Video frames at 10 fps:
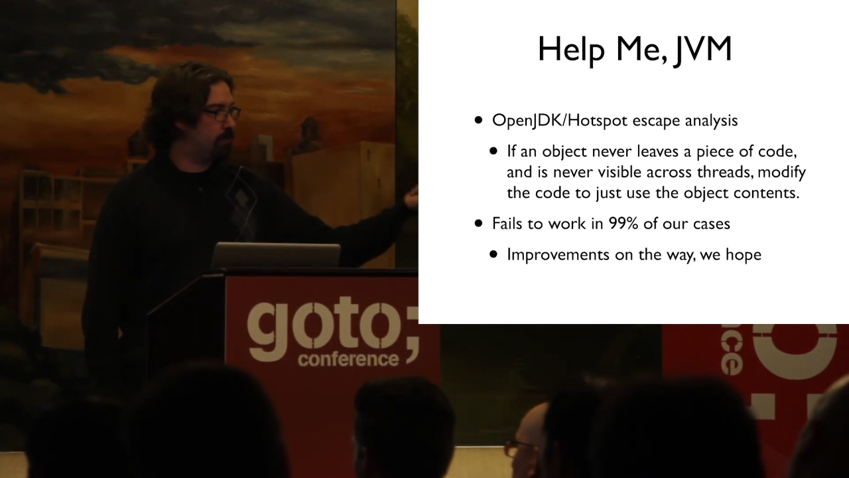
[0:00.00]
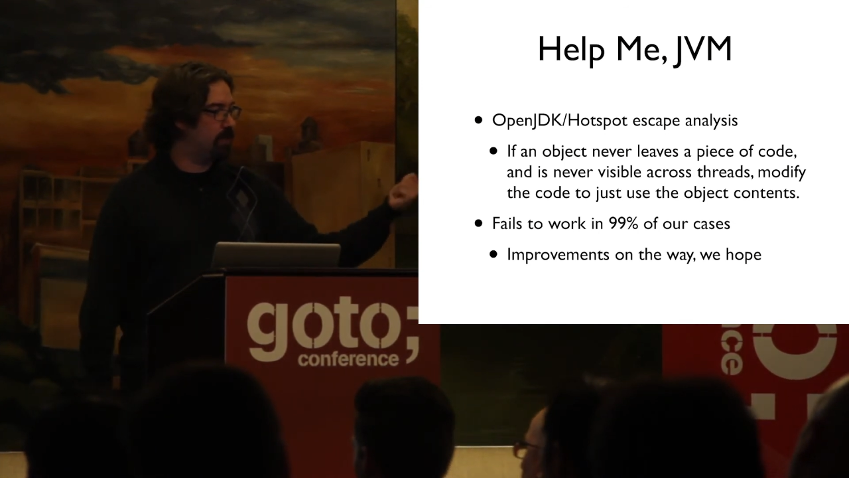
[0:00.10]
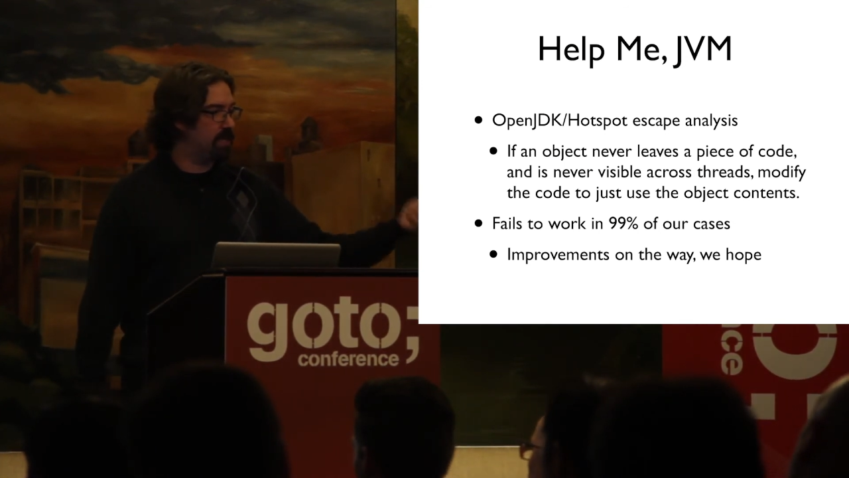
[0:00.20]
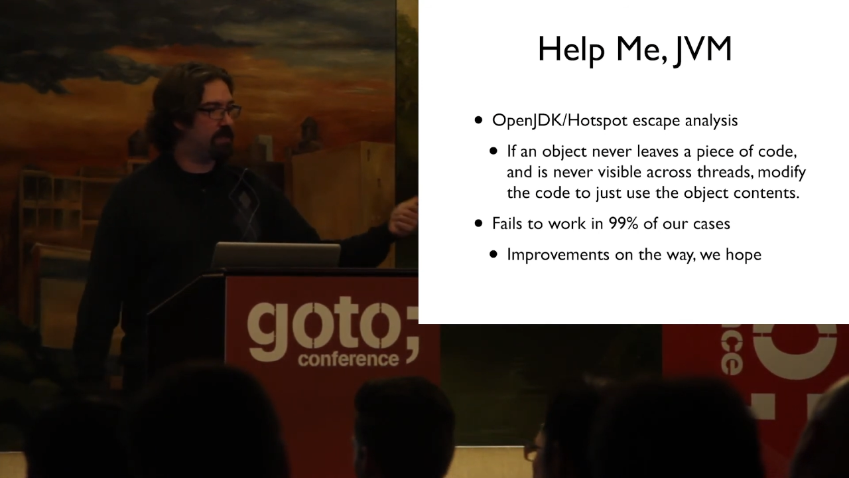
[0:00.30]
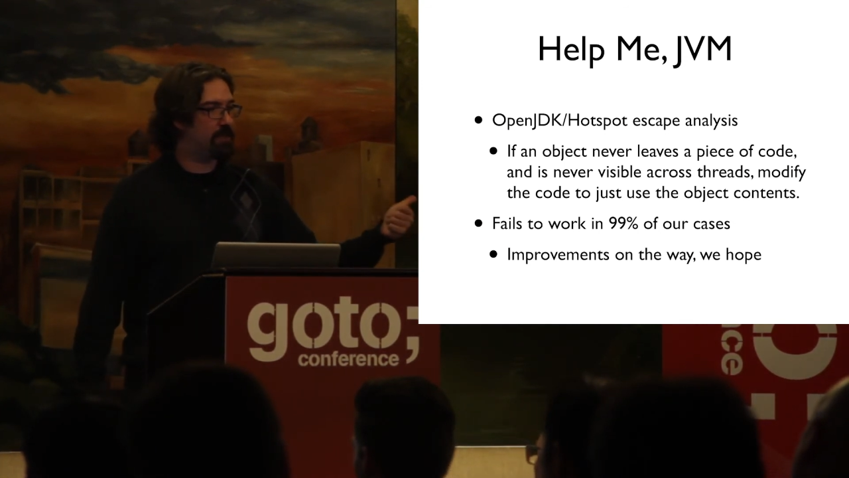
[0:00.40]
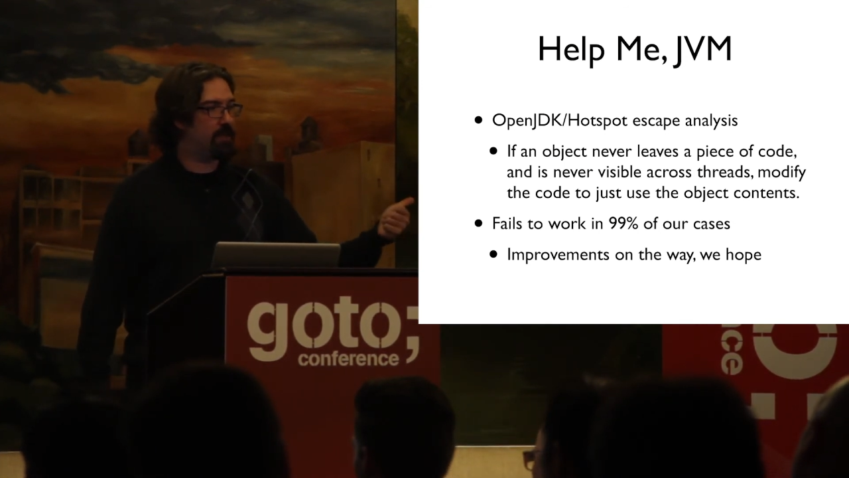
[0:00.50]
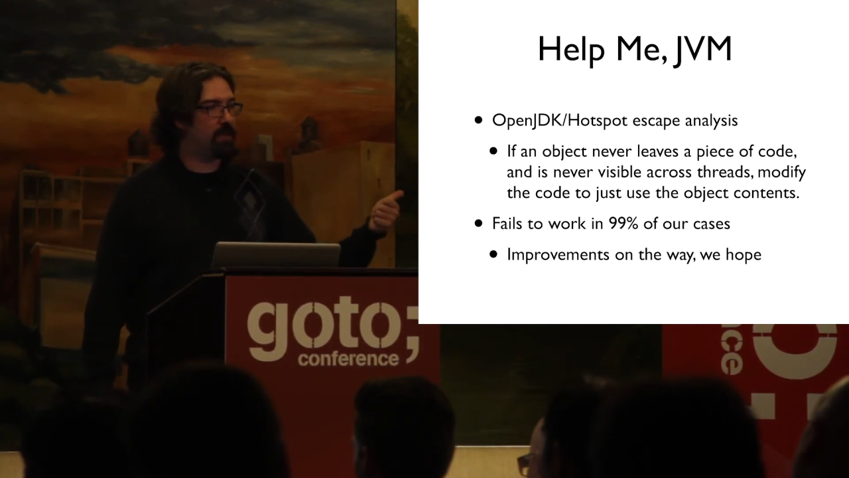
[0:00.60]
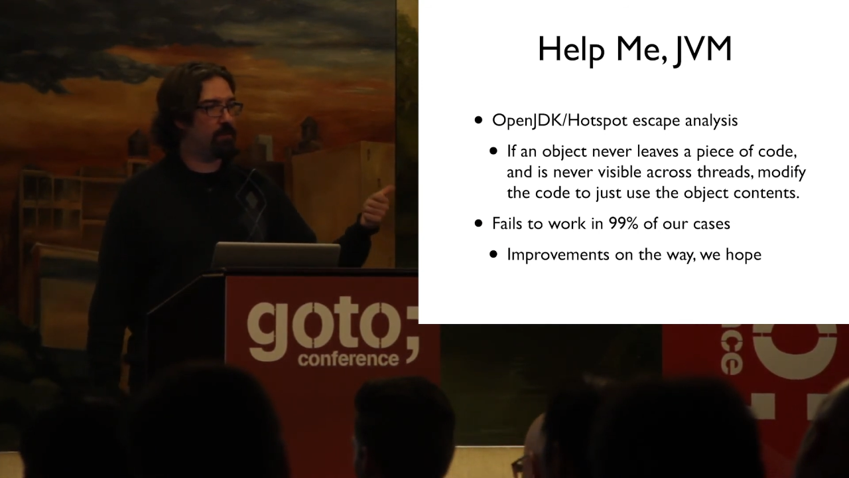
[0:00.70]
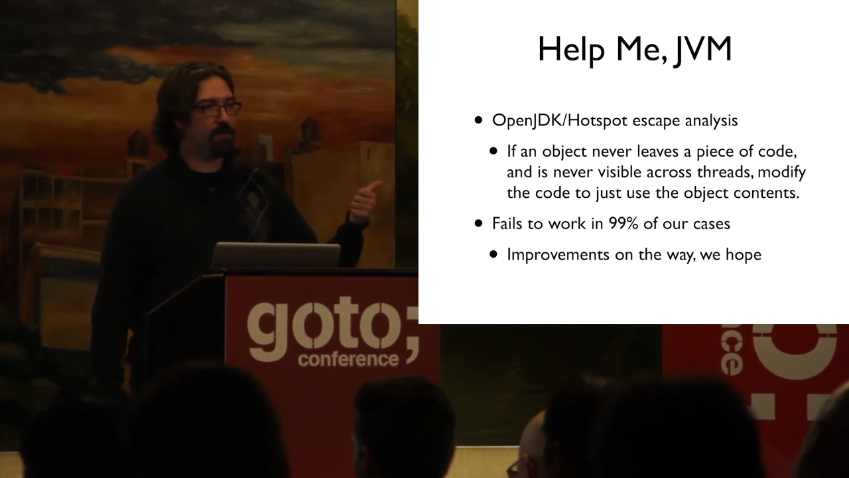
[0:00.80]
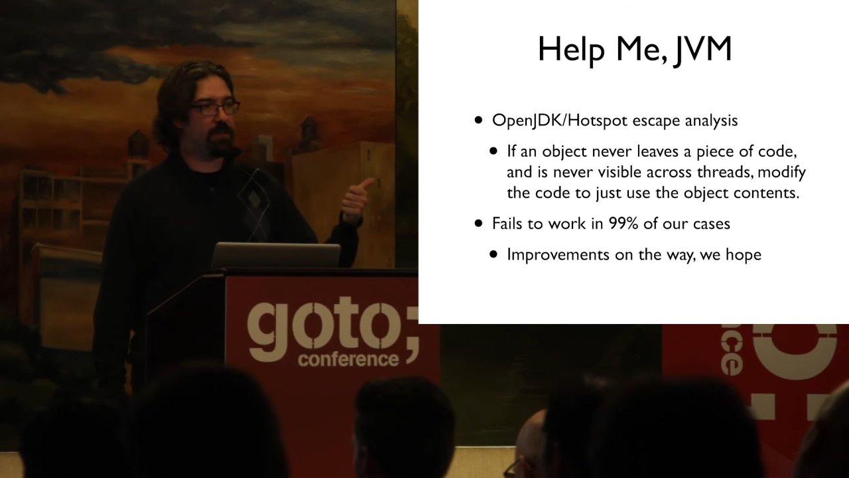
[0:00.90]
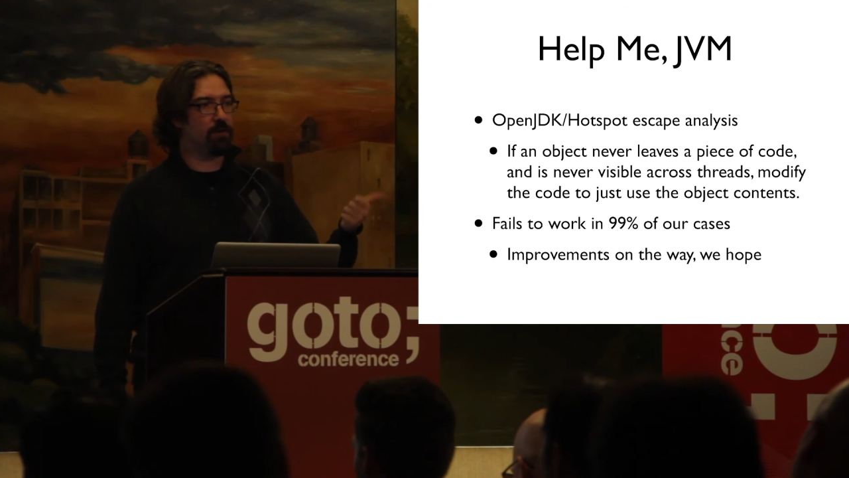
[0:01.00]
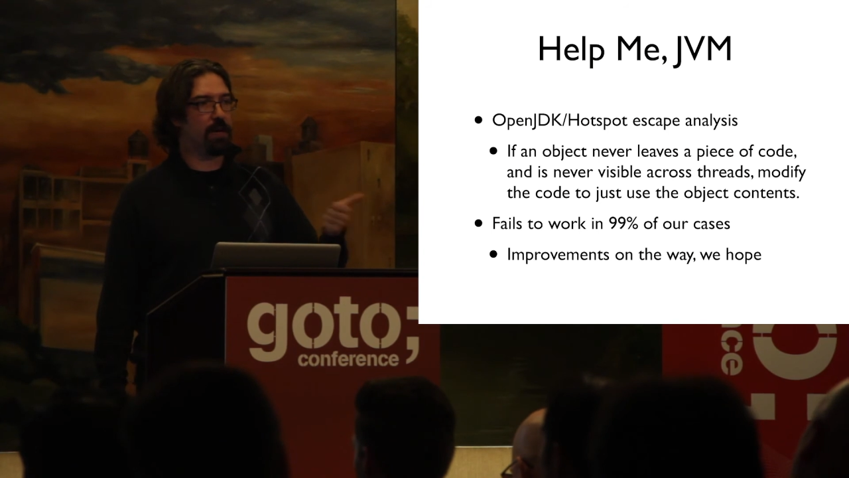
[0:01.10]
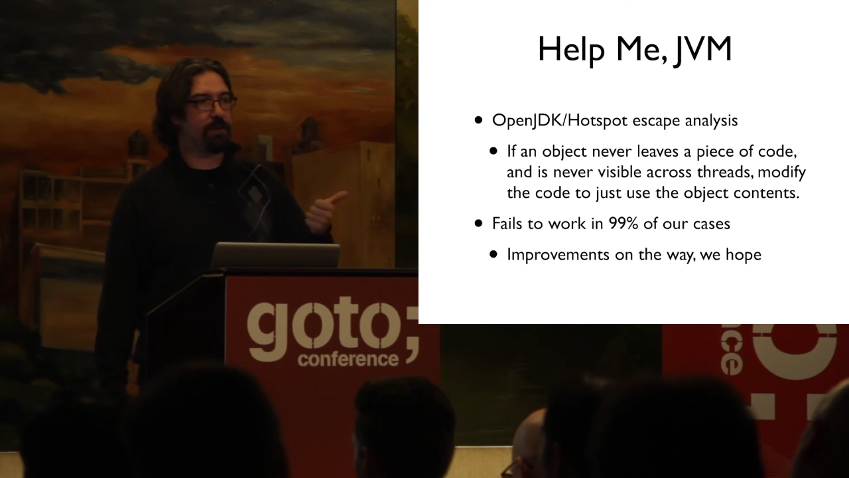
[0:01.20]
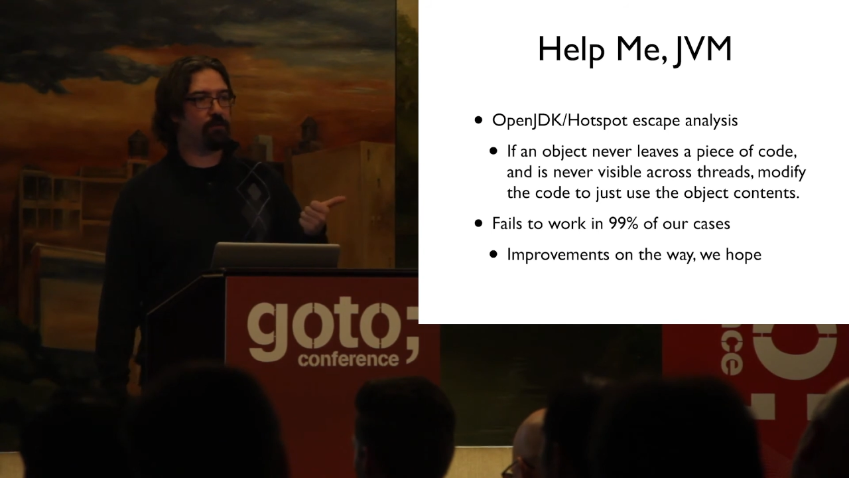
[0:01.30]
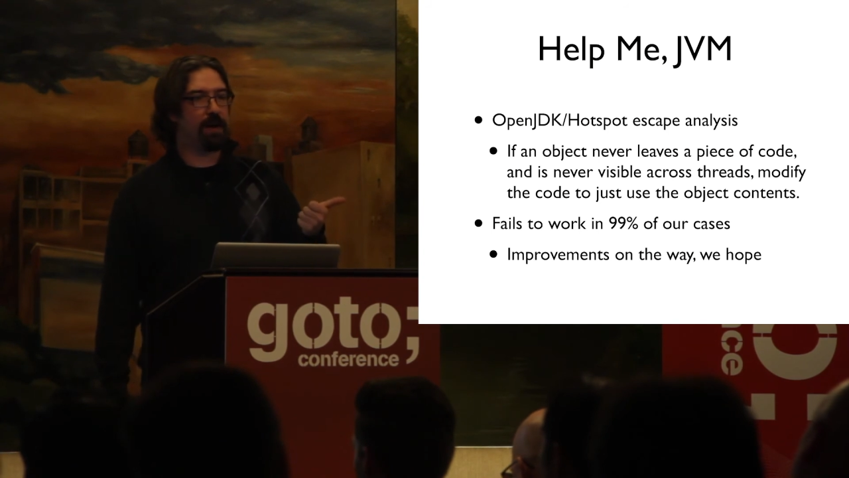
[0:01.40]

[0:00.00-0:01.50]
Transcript: to at least see that we've still got the